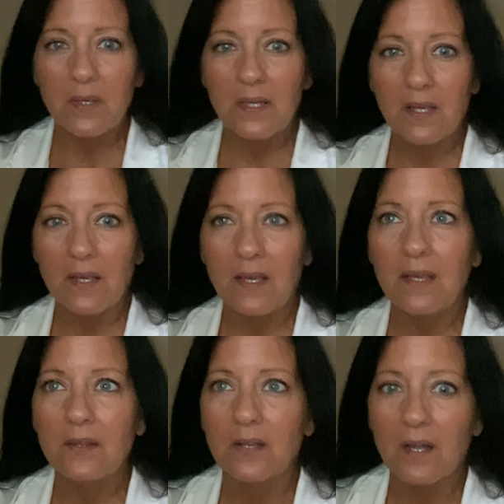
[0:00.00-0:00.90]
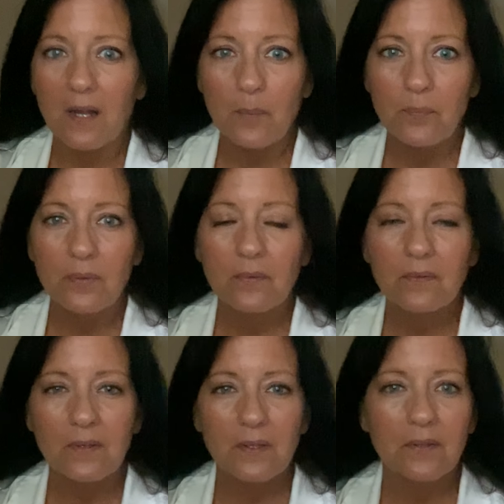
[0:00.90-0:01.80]
aka the cop
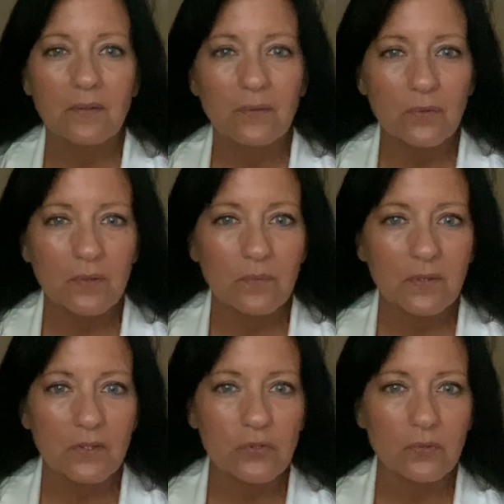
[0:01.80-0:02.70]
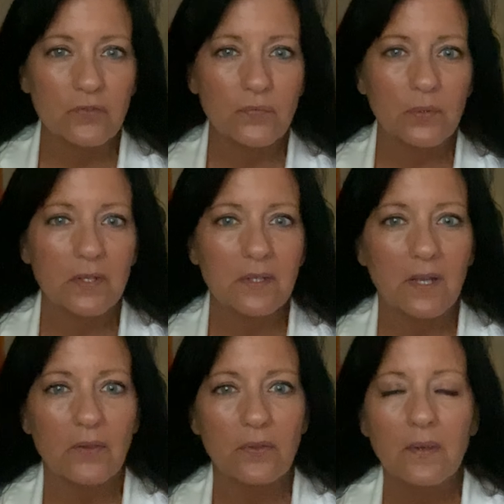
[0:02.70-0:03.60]
with the George Floyd death,